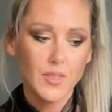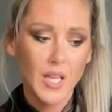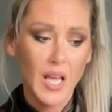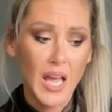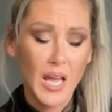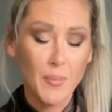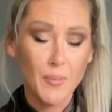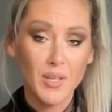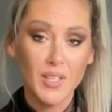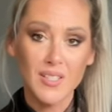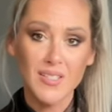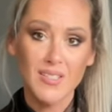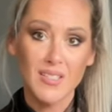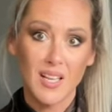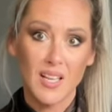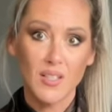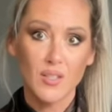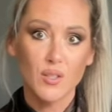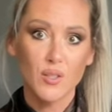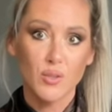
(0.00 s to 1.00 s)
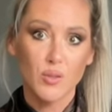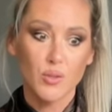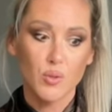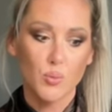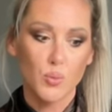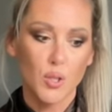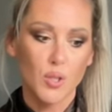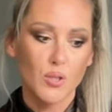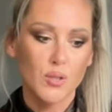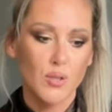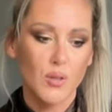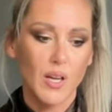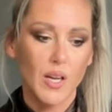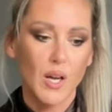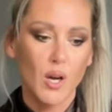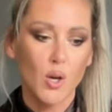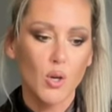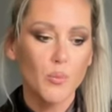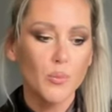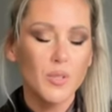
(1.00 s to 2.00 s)
I mean, size small, so I
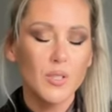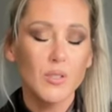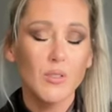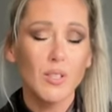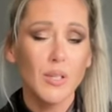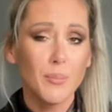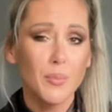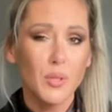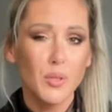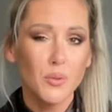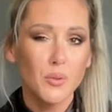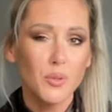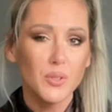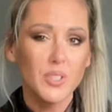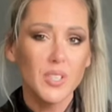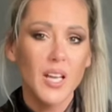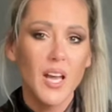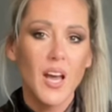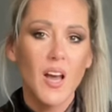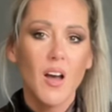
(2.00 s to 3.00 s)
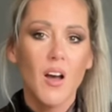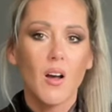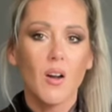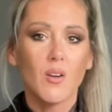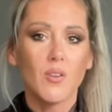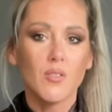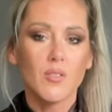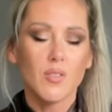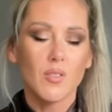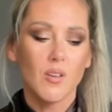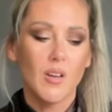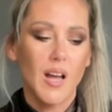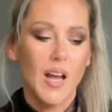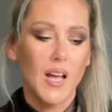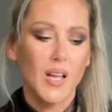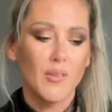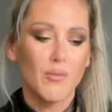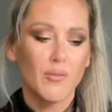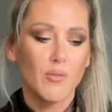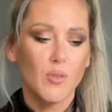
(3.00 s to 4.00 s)
hope it's gonna be good. Also,
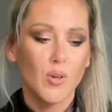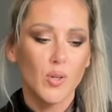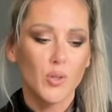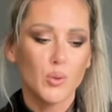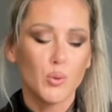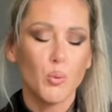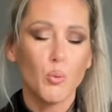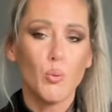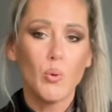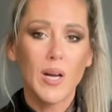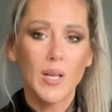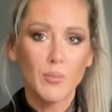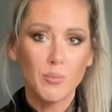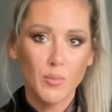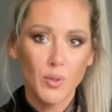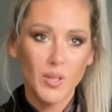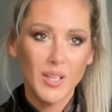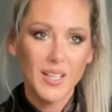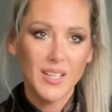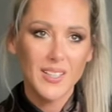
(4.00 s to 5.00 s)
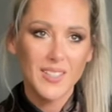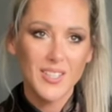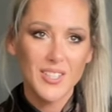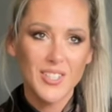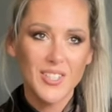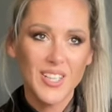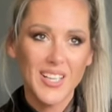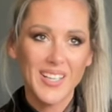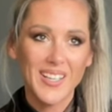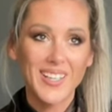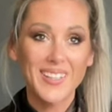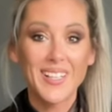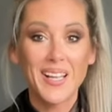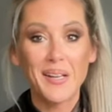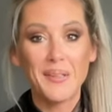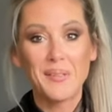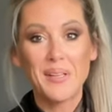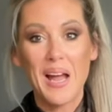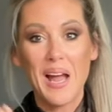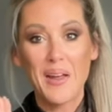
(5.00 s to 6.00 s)
I've got one more leather jacket,
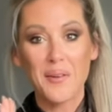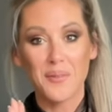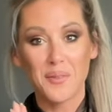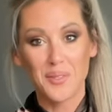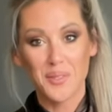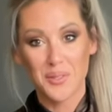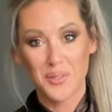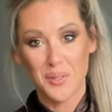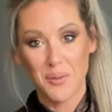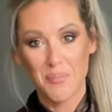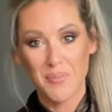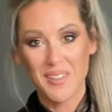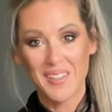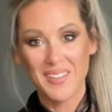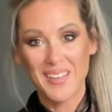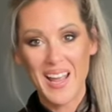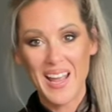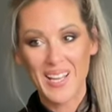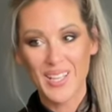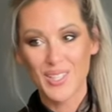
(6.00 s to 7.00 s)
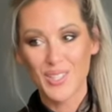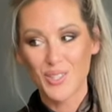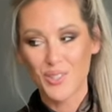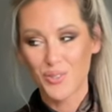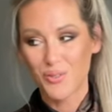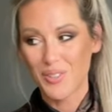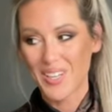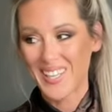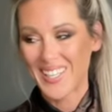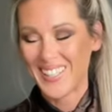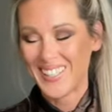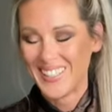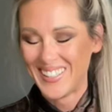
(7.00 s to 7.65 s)
and I got something extra.